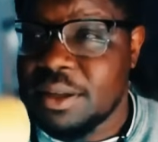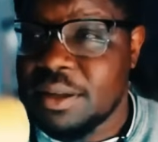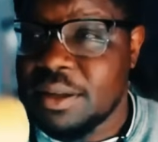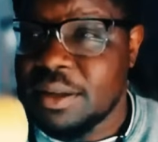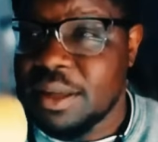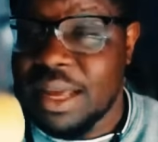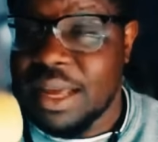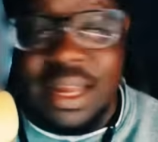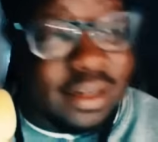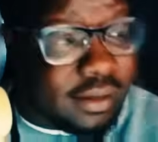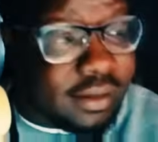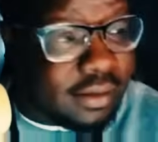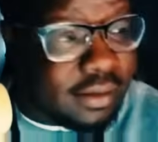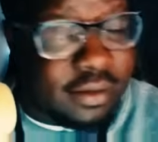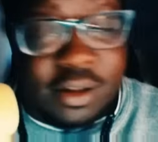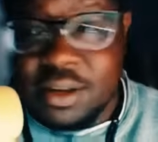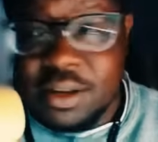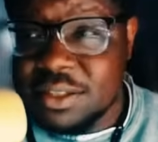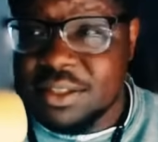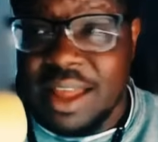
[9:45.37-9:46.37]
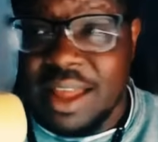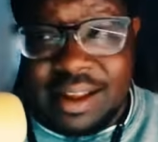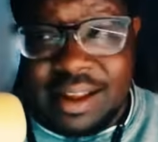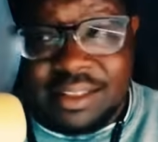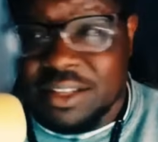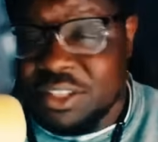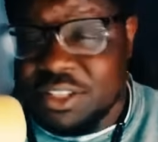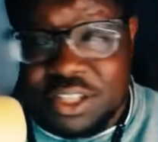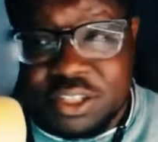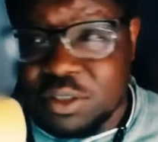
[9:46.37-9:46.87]
It looks like
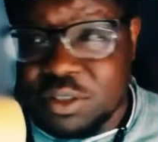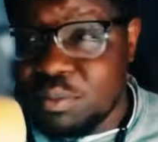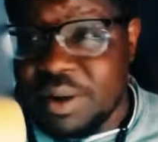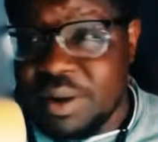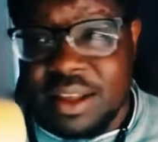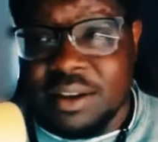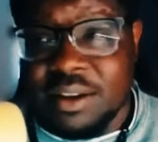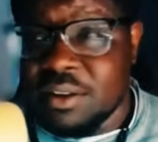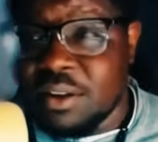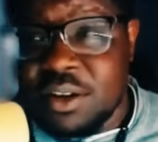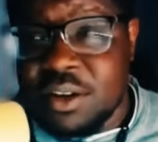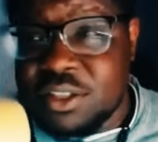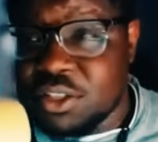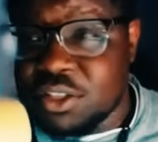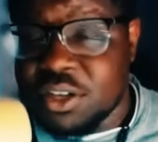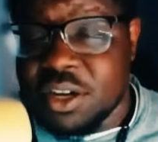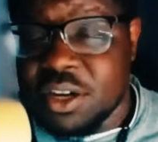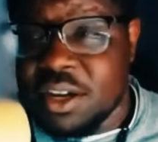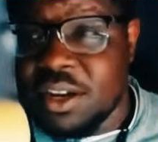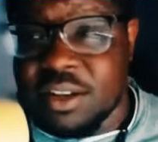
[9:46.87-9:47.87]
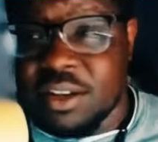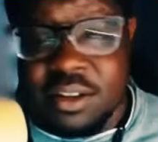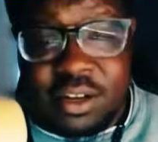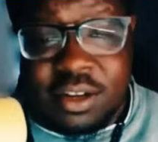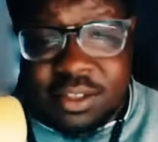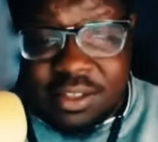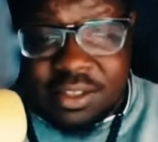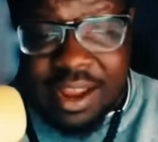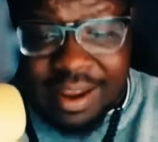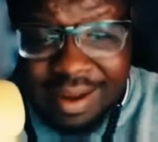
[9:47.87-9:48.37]
the gingerbread, it looks good. It
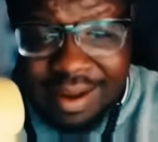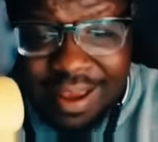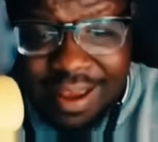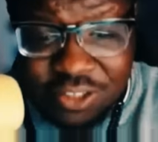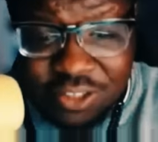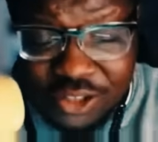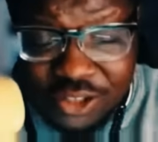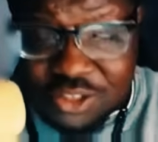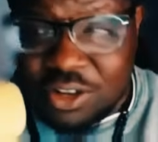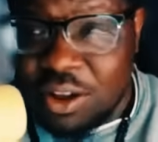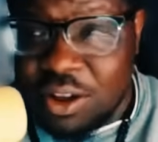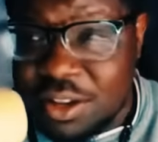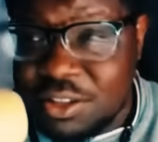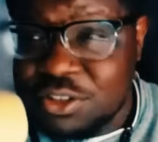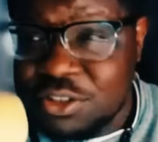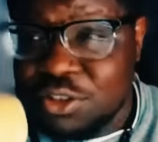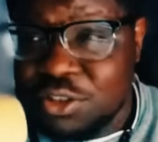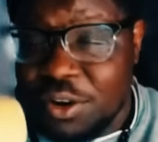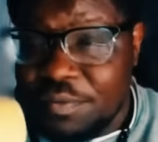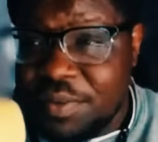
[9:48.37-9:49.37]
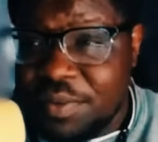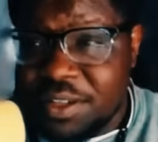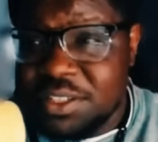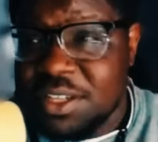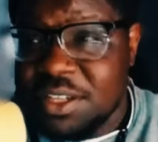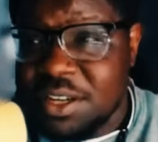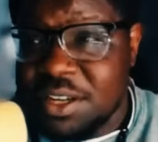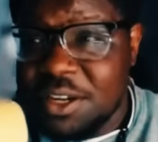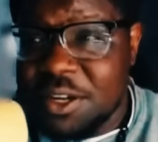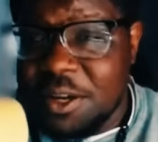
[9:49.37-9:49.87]
looks like it has a solid
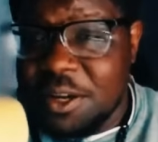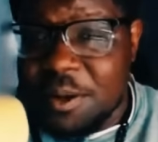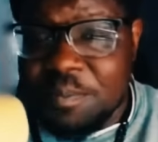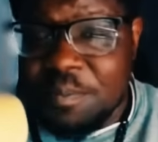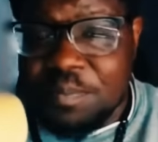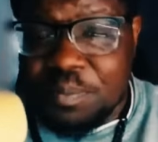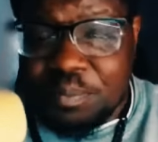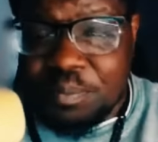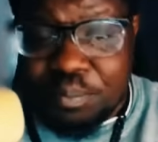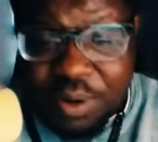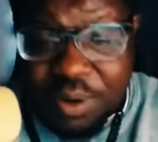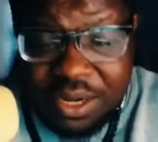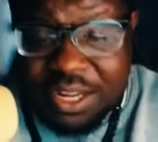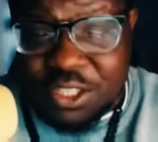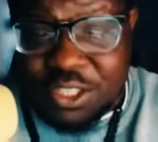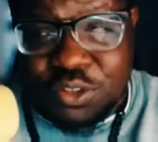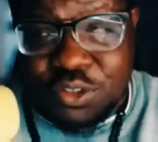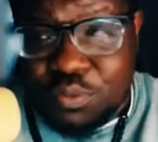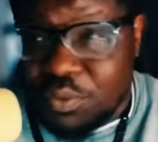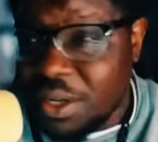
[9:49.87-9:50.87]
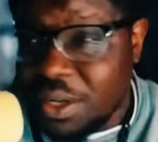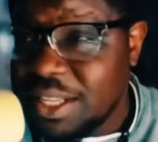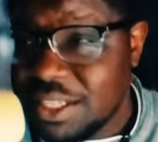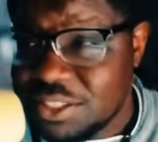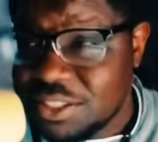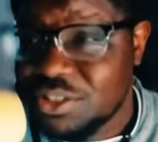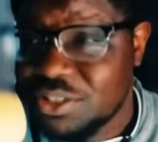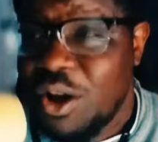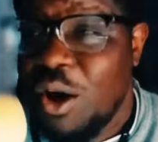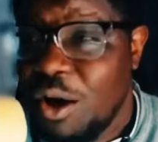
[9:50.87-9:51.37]
surface, but it's really
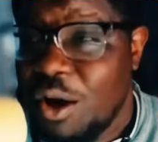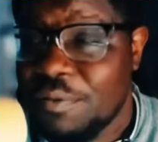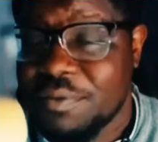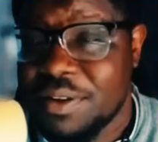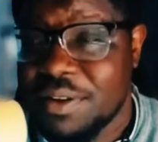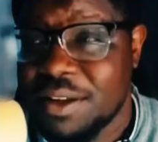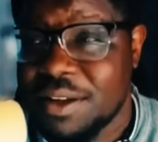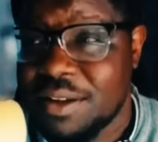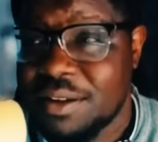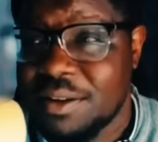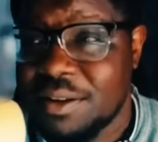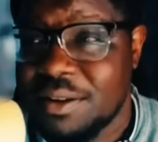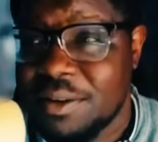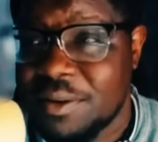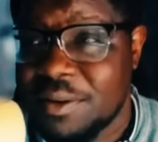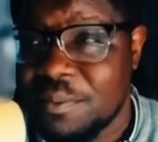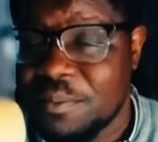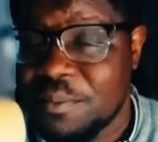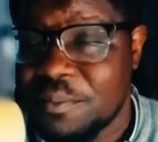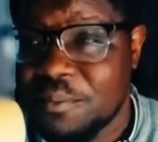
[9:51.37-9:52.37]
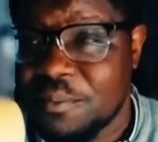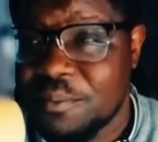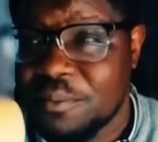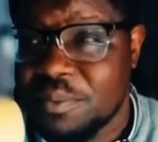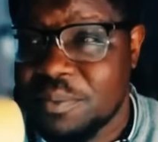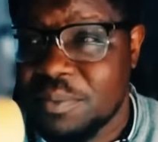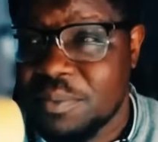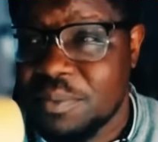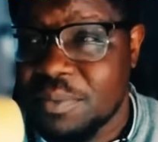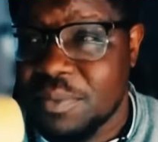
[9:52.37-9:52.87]
soft,
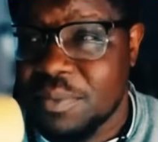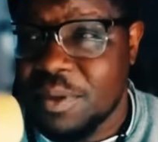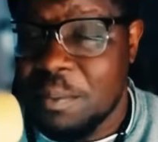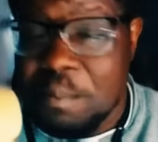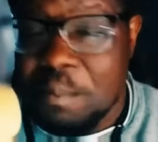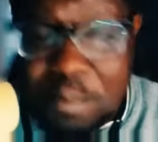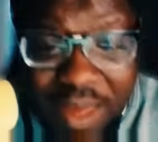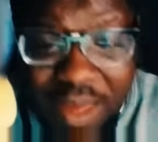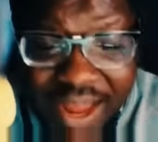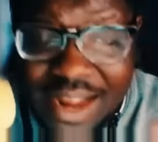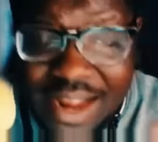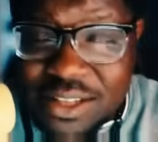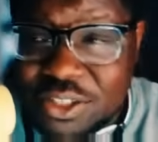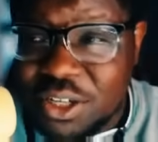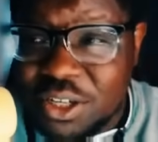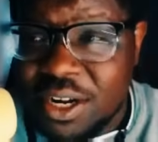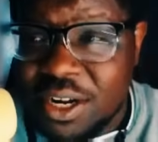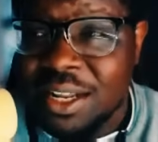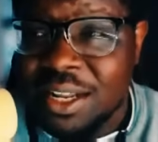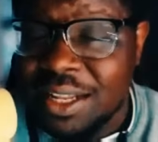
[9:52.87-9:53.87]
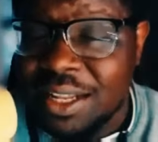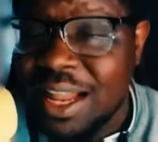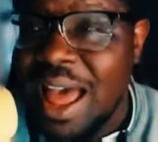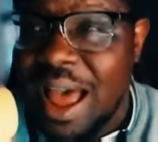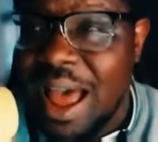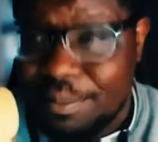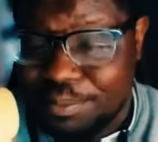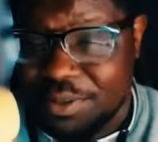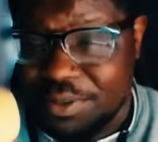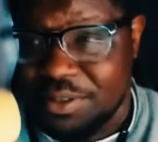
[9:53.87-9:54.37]
made to
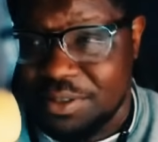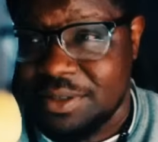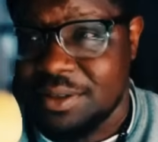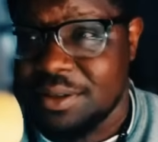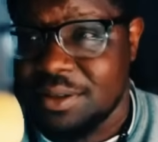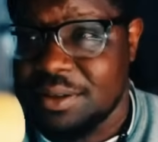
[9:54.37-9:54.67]
collapse.